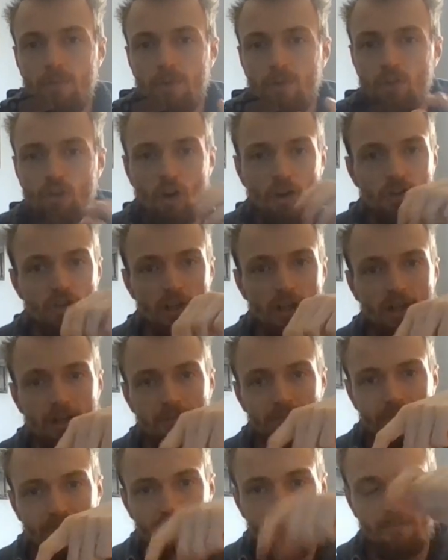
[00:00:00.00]
shine
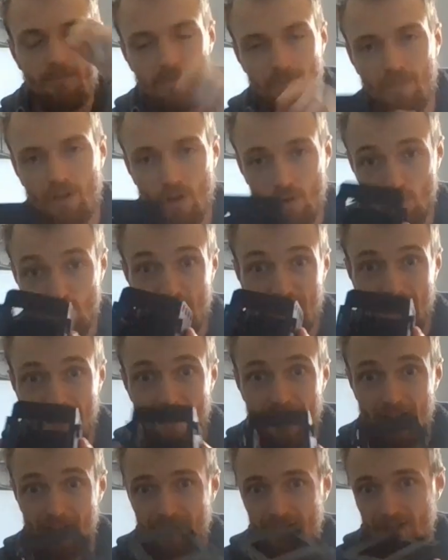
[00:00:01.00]
gear goes in
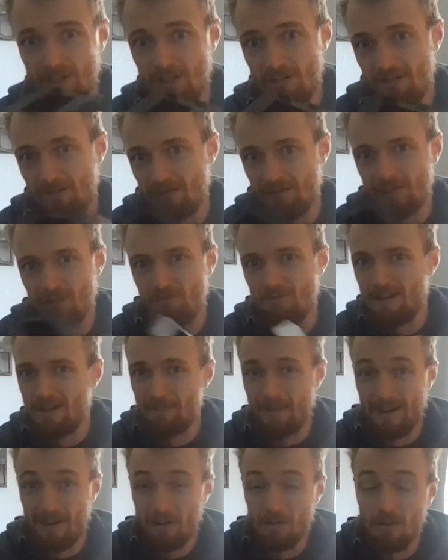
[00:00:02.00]
here, so it don't really
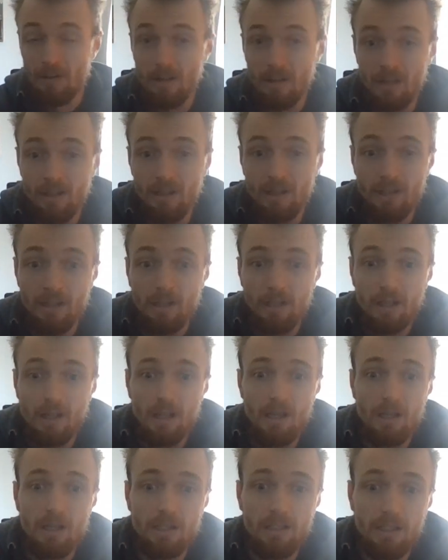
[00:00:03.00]
matter.
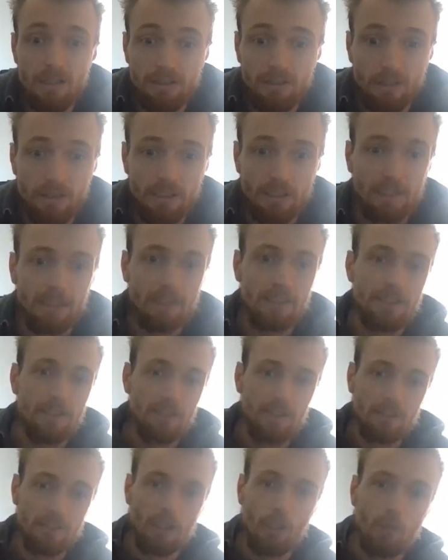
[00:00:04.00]
So yeah, these
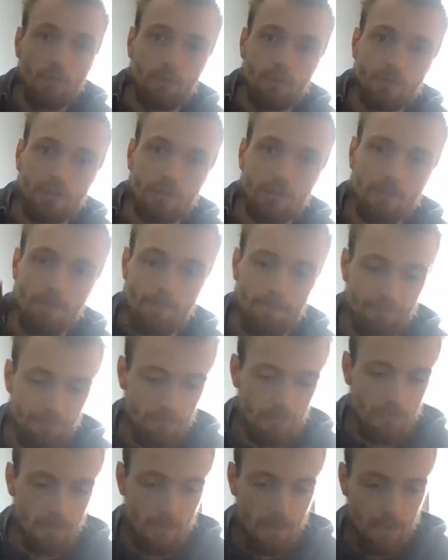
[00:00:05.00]
are the stoves.
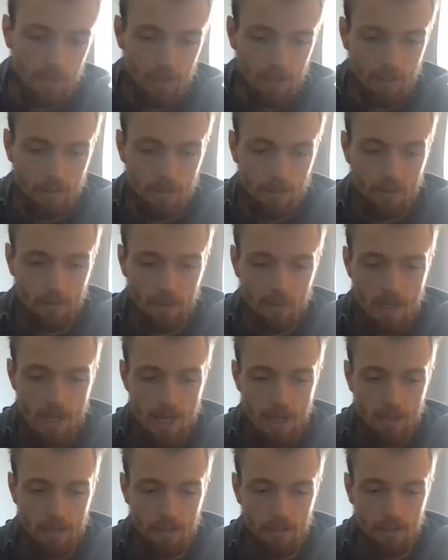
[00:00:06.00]

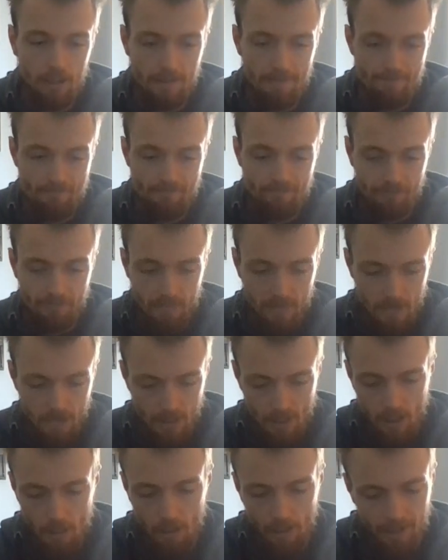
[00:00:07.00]
Yeah,
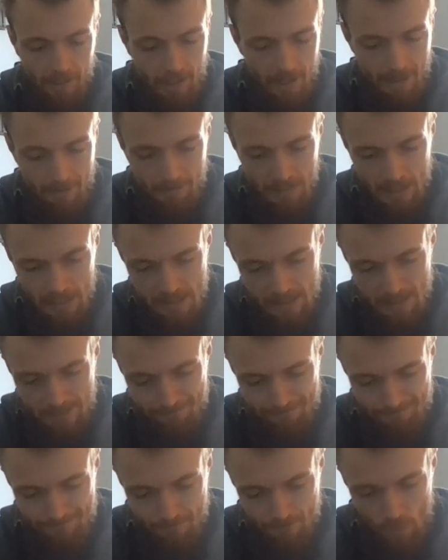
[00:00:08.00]
I like it because
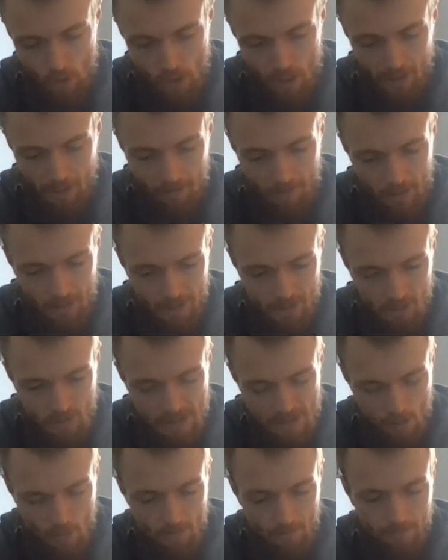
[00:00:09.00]
what I like about it as
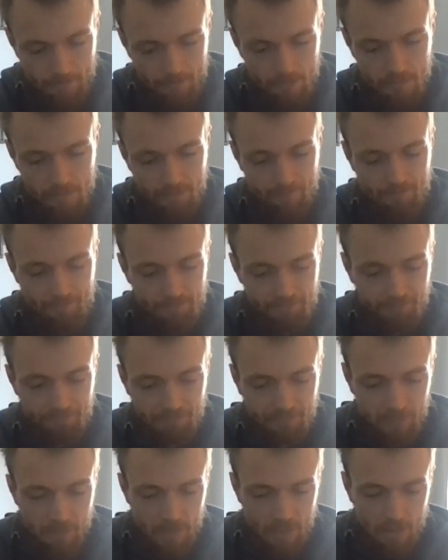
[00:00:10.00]
well
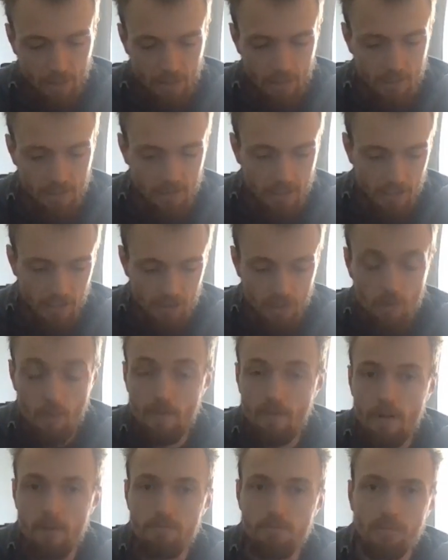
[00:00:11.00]
is that some
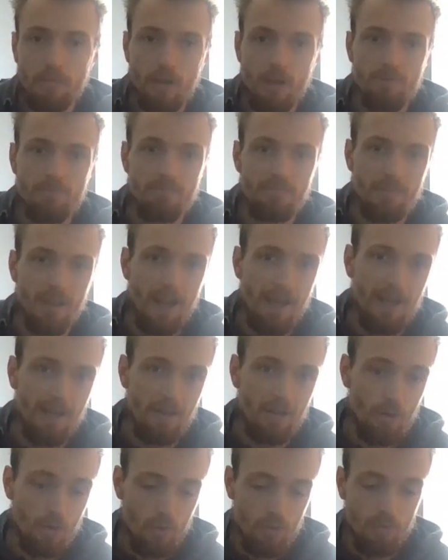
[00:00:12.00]
of them come in
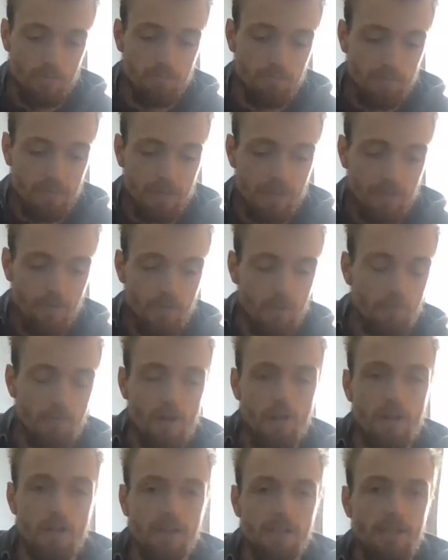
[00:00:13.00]
all different
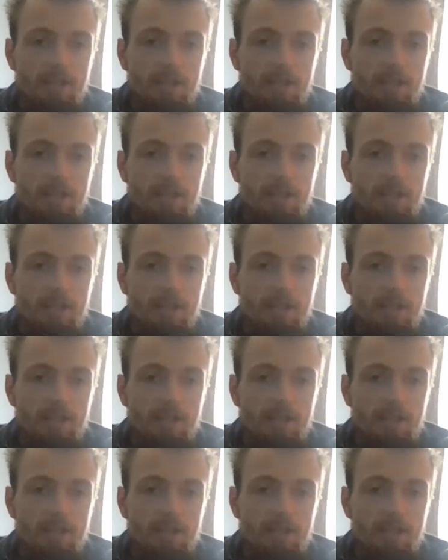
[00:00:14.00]
parts.